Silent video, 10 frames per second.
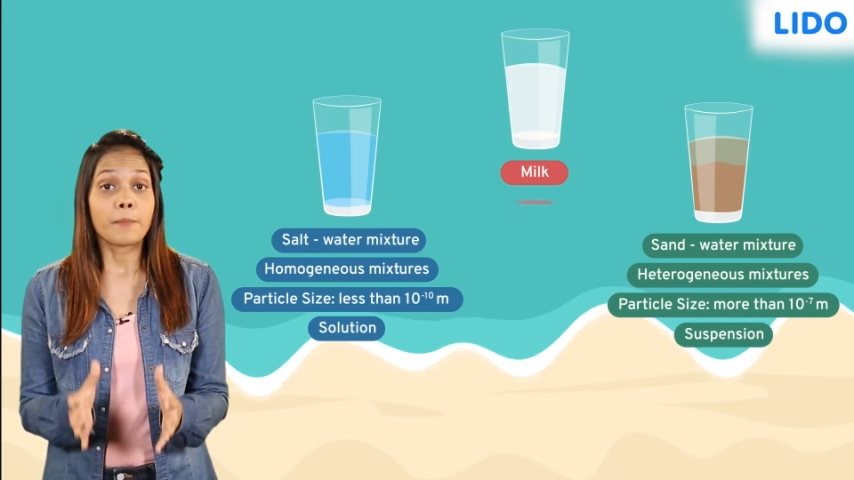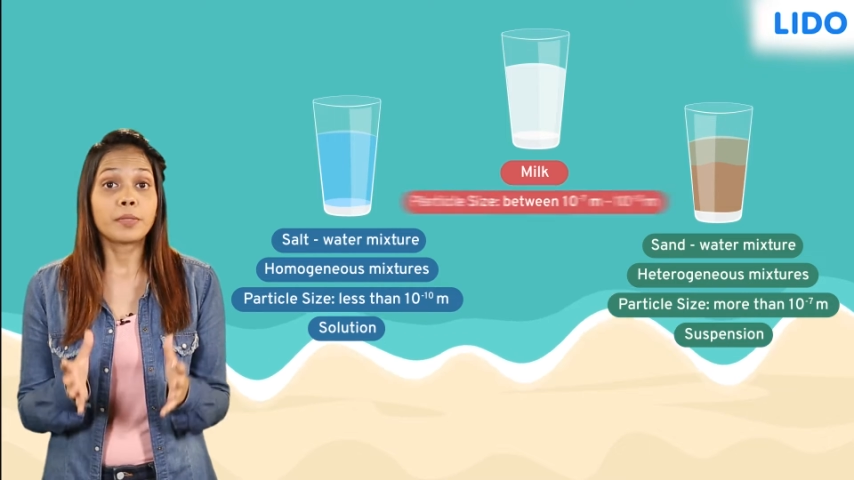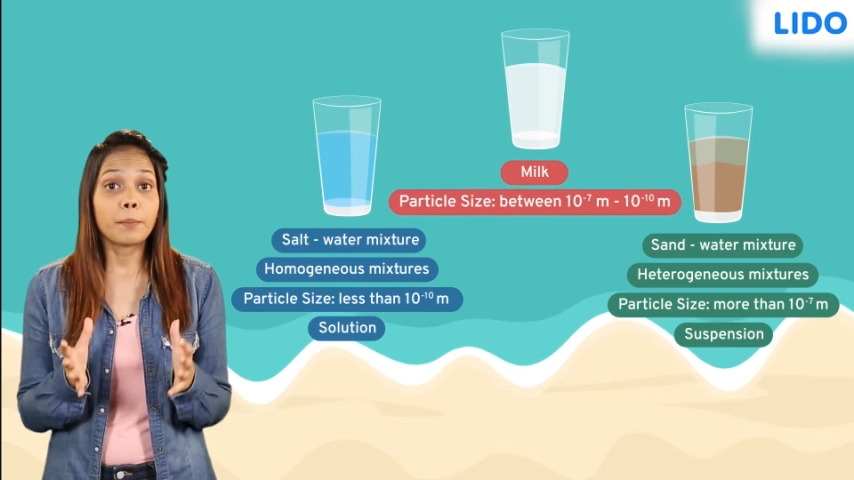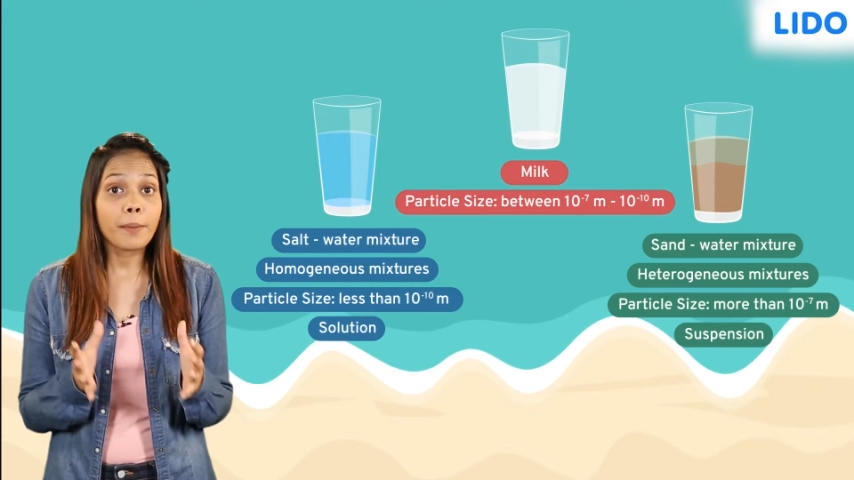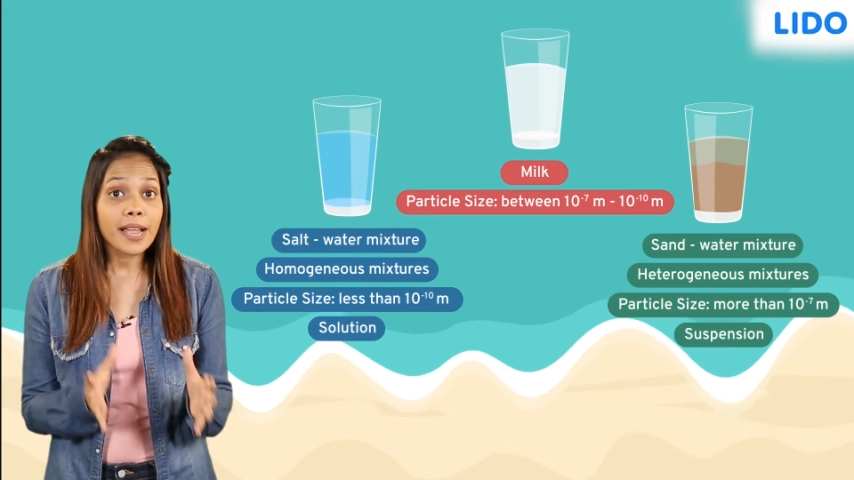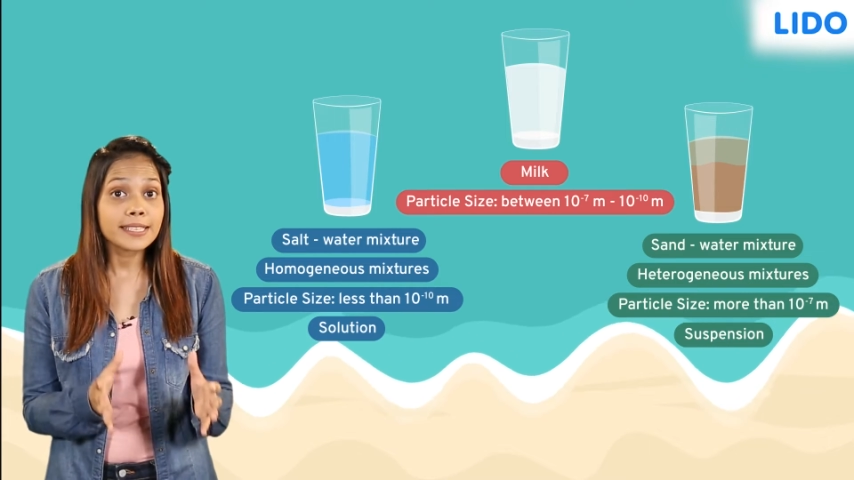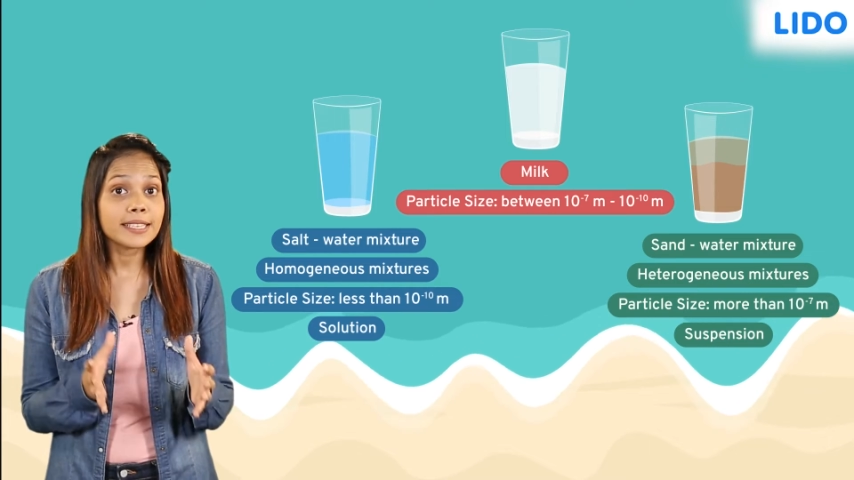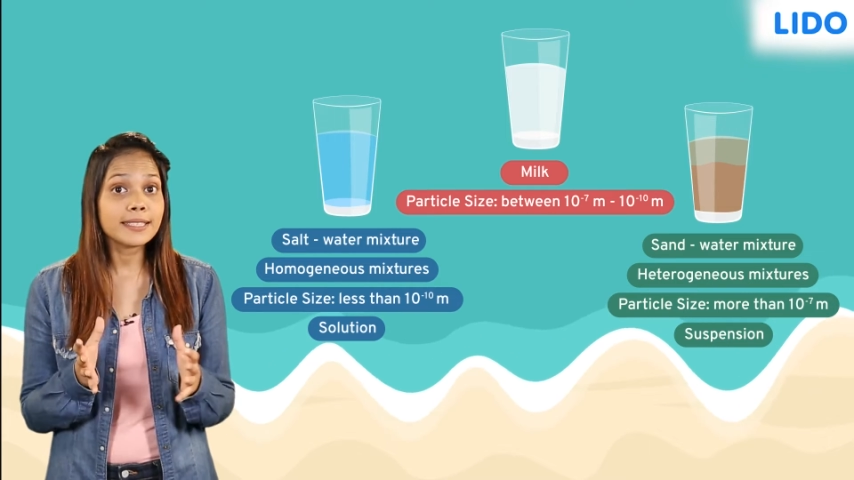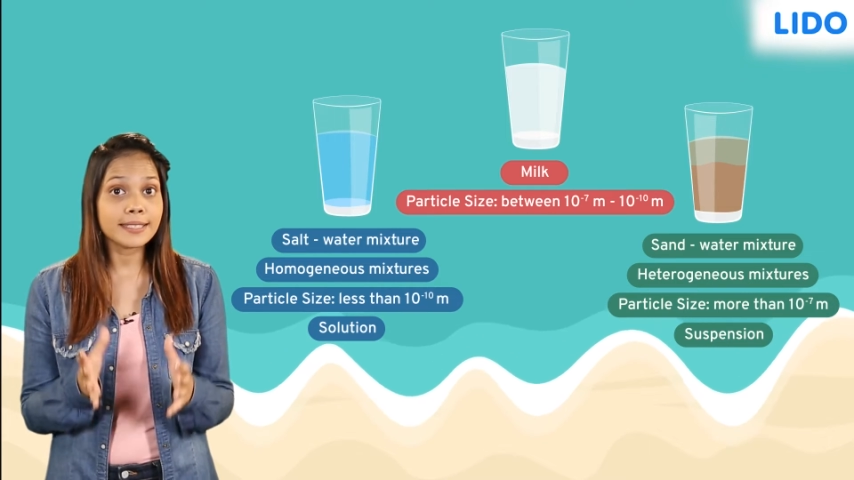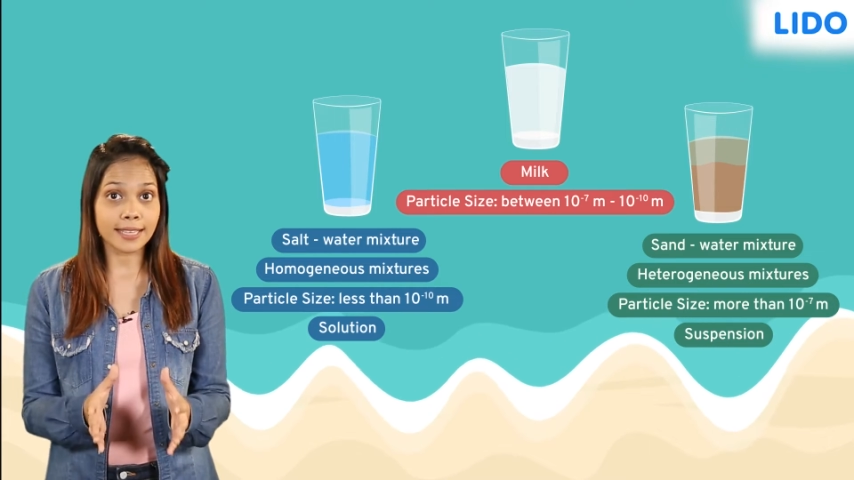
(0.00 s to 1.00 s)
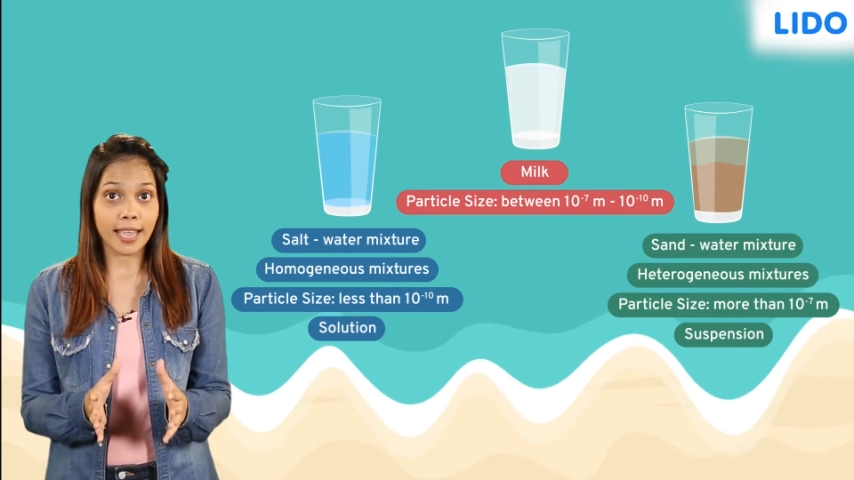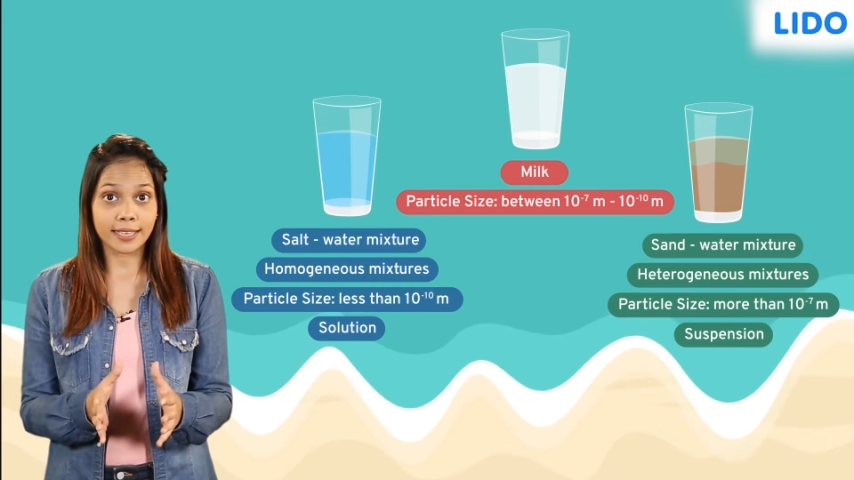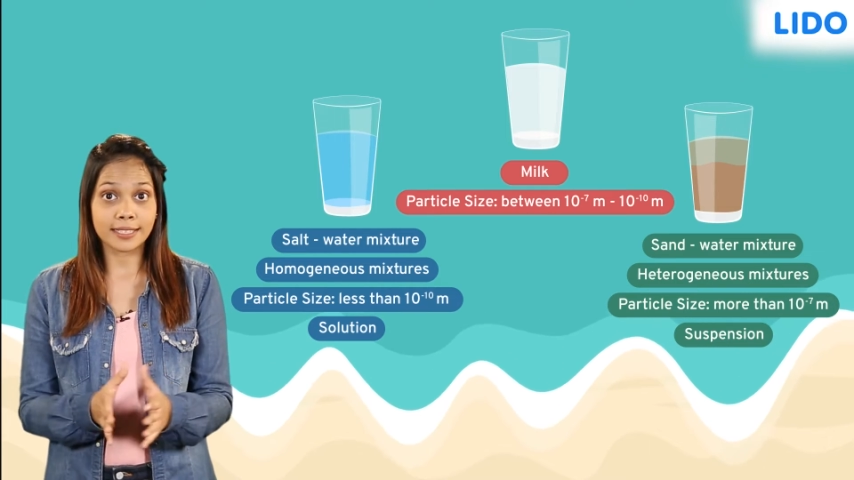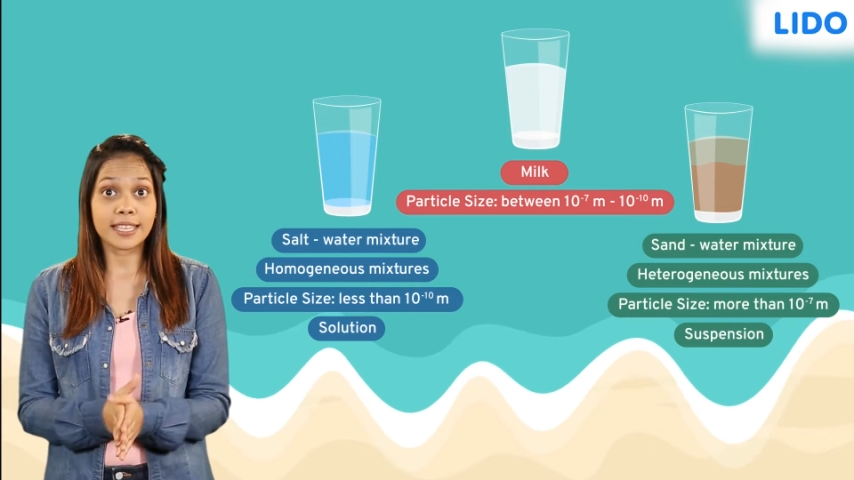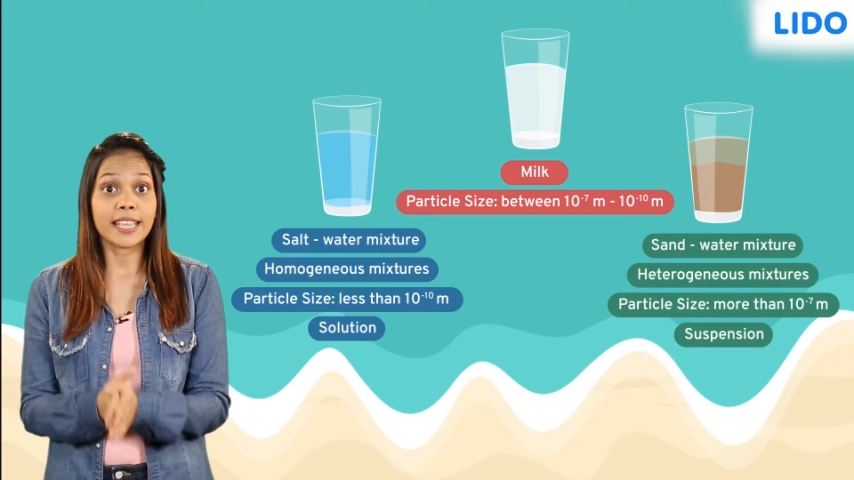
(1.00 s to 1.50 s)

the particle size